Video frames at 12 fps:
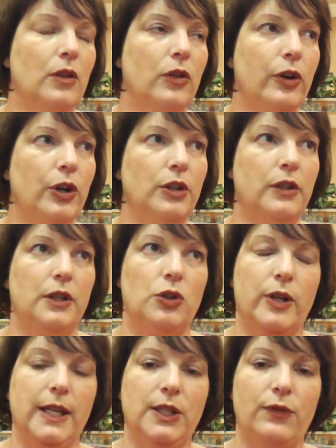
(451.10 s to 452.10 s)
learned that
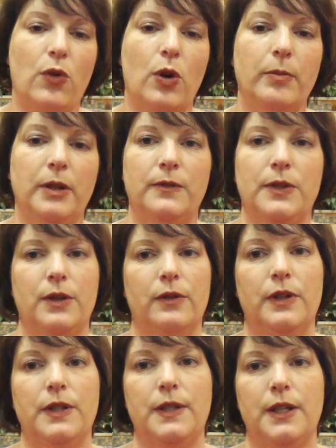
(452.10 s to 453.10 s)
transformative
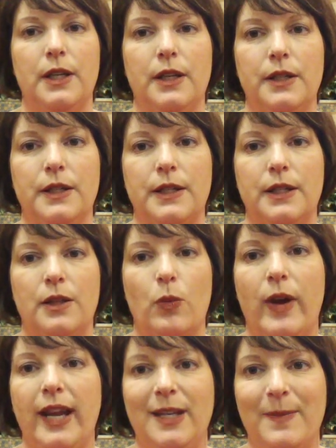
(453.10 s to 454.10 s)
service is the
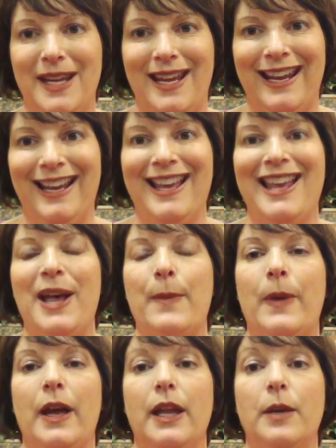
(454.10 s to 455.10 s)
way to be.
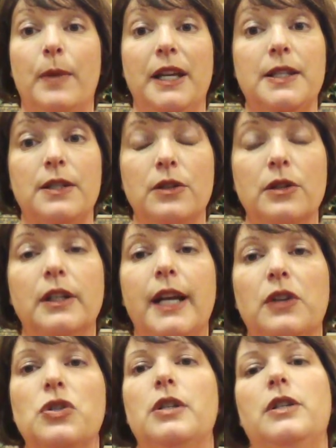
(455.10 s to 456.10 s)
But my student
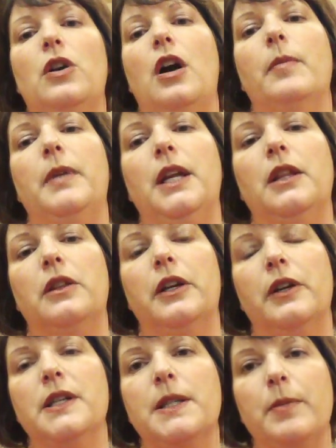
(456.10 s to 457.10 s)
actually taught me that
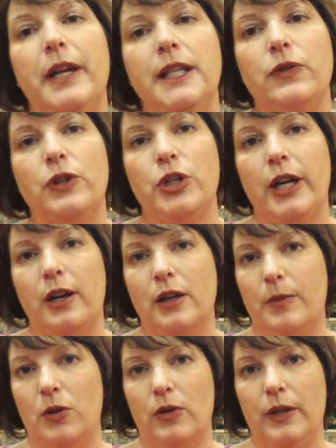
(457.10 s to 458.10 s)
there is a place for
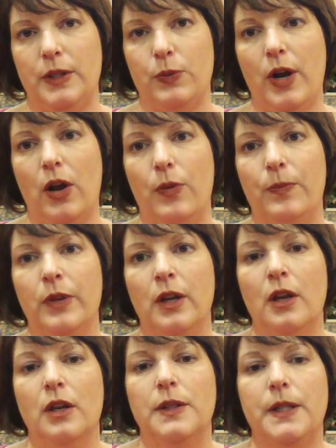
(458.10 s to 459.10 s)
charitable as well.
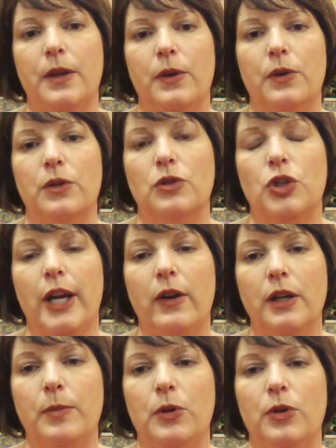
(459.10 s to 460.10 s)
So
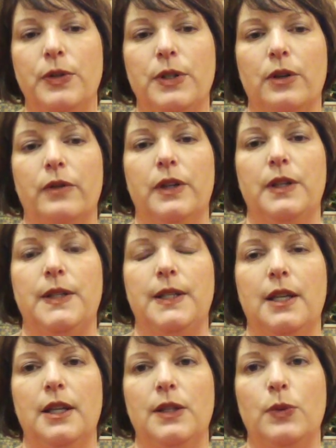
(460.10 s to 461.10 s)
charitable
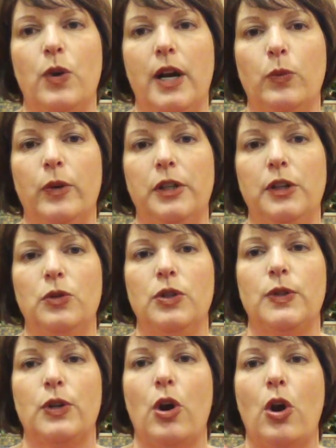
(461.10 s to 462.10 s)
service is one where you
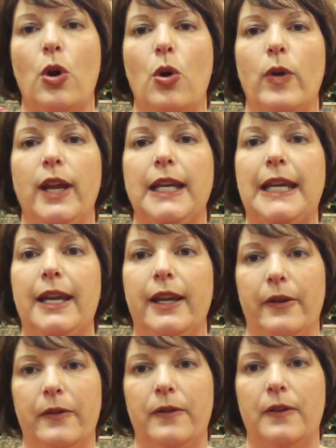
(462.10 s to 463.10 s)
just go and
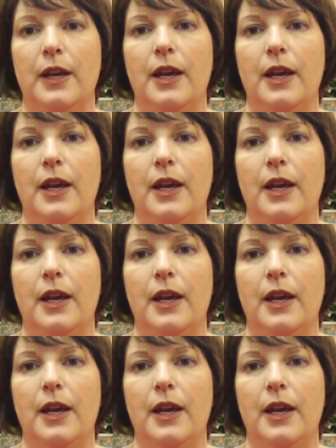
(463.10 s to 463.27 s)
give.